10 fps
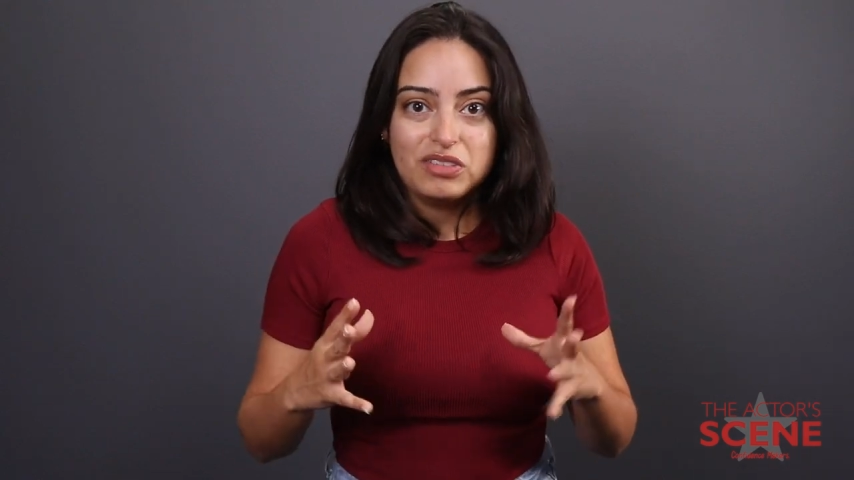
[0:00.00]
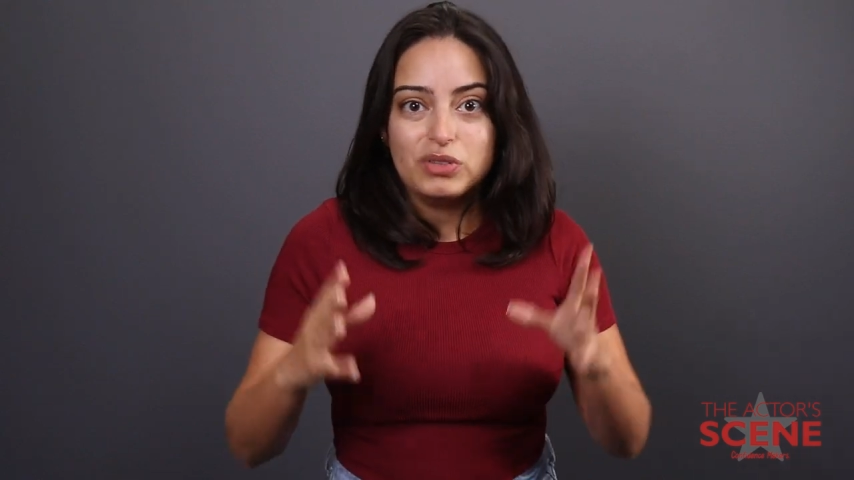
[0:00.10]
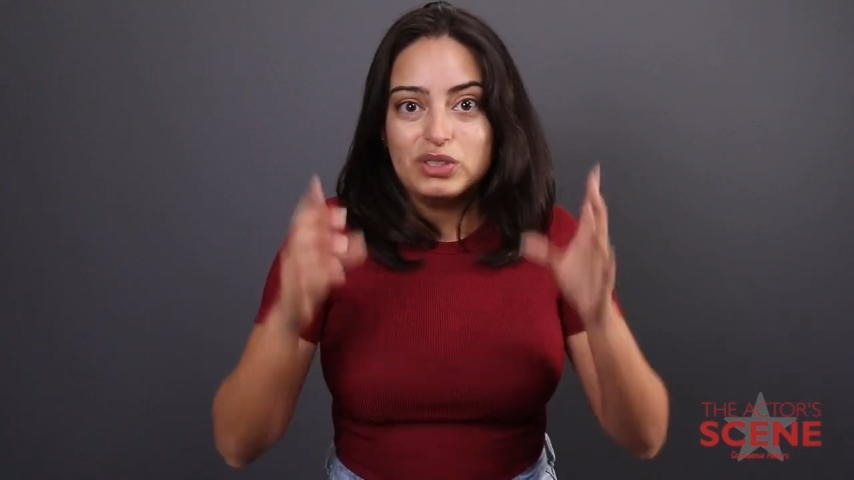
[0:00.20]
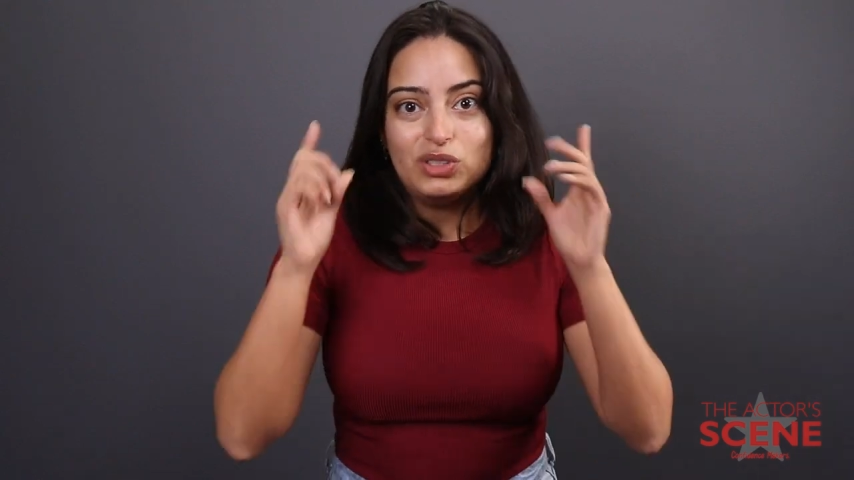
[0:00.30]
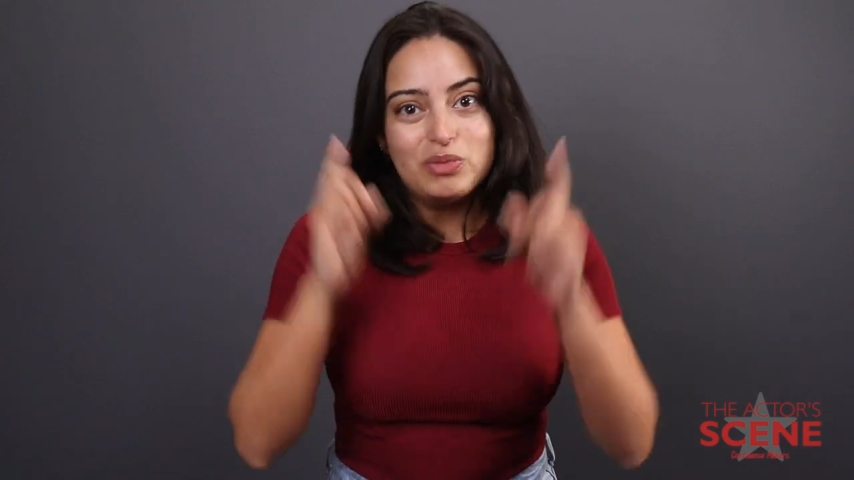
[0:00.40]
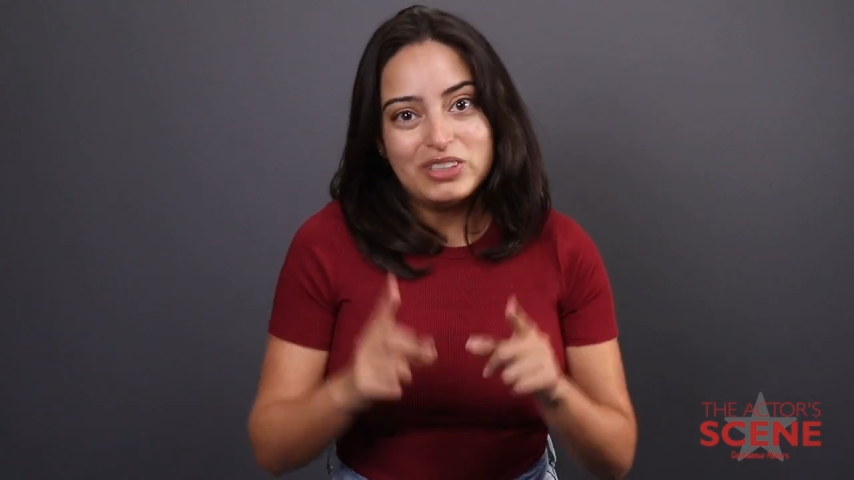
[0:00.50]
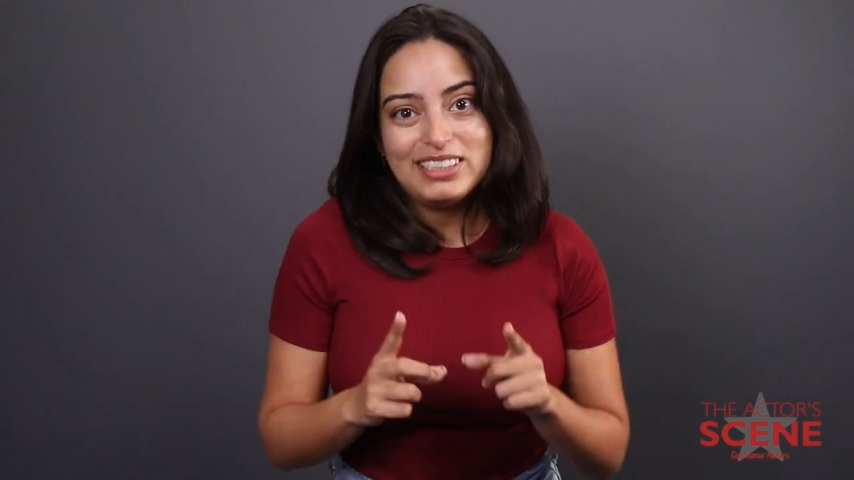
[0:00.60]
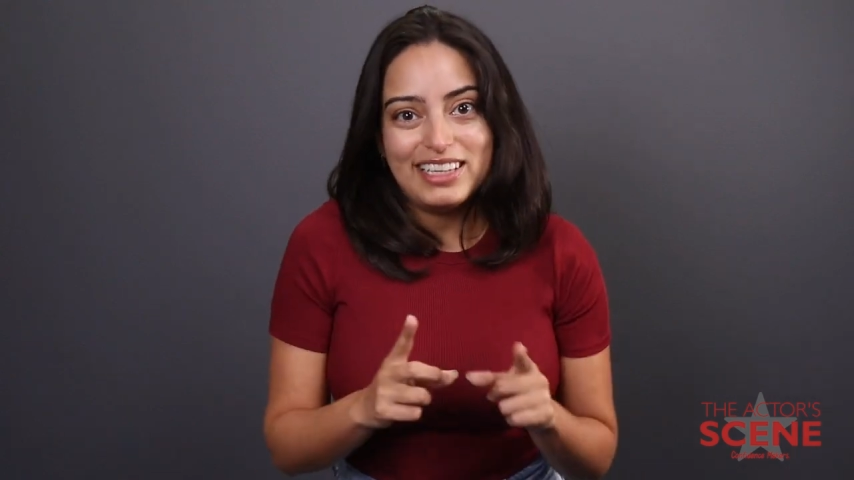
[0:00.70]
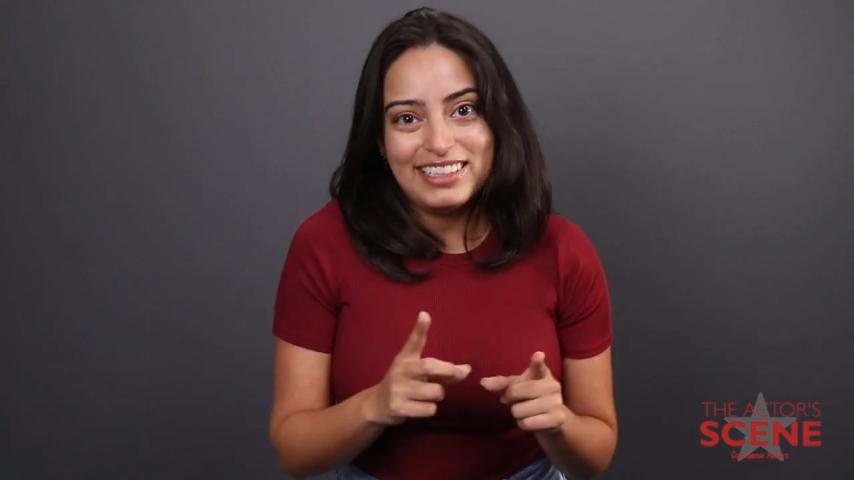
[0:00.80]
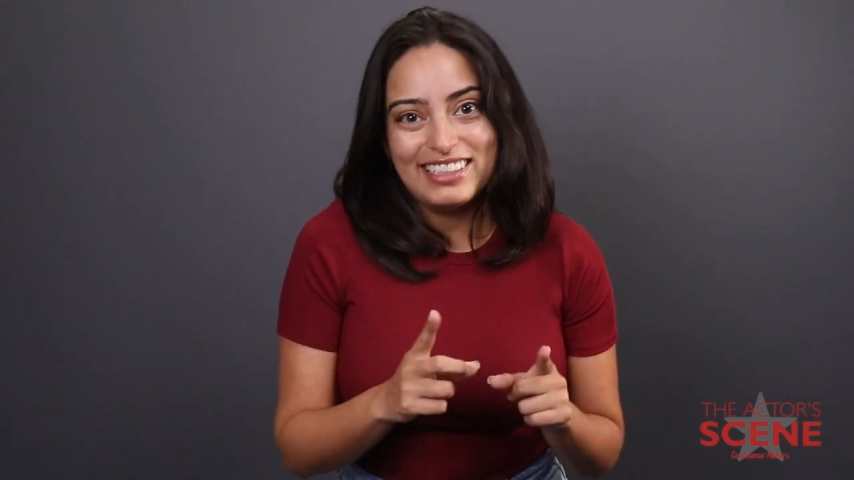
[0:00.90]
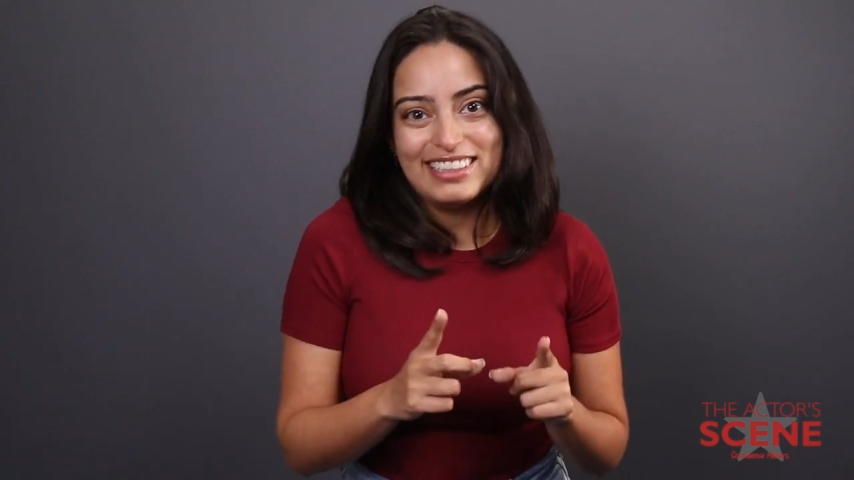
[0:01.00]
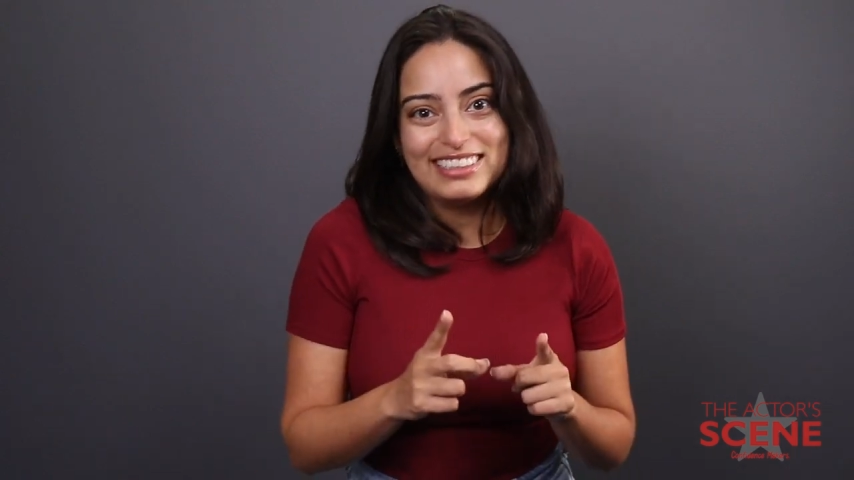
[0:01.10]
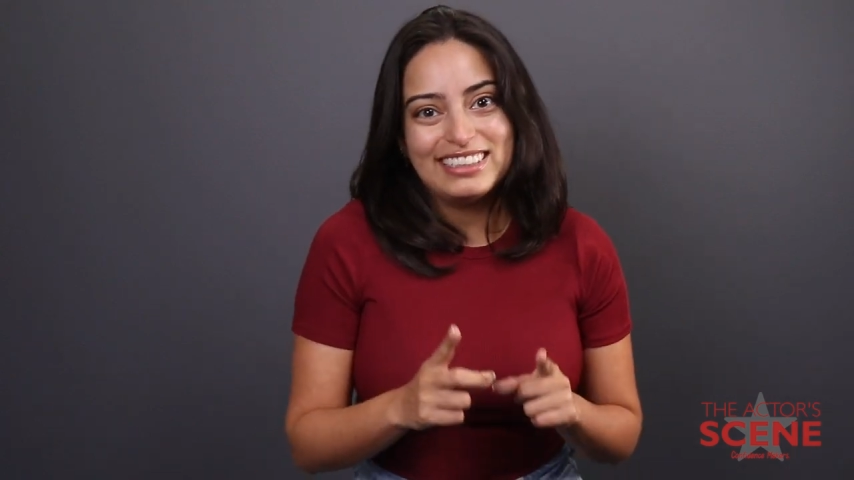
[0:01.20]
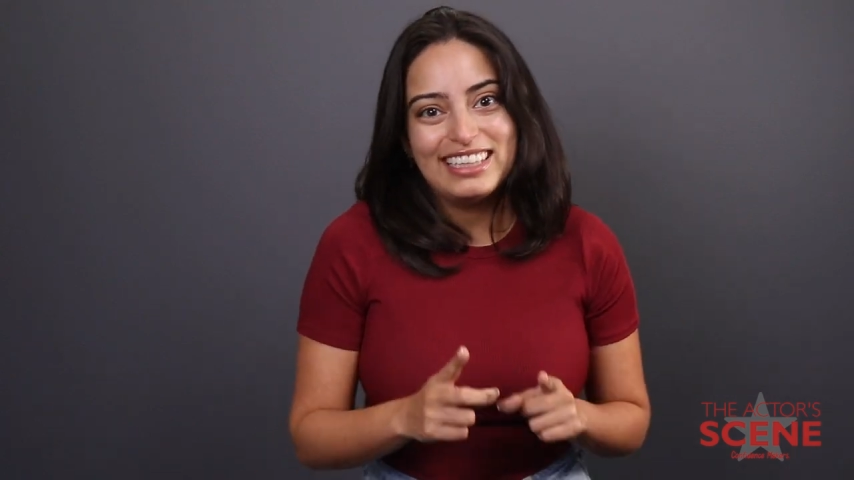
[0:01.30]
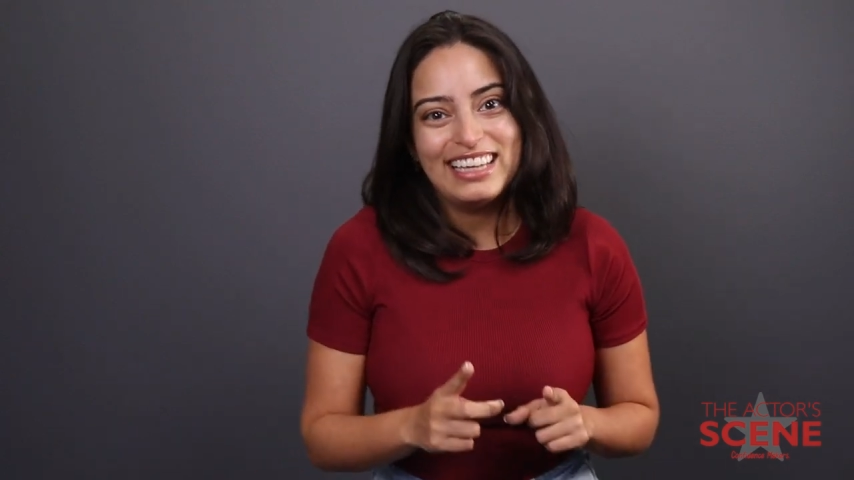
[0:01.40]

for two more seconds,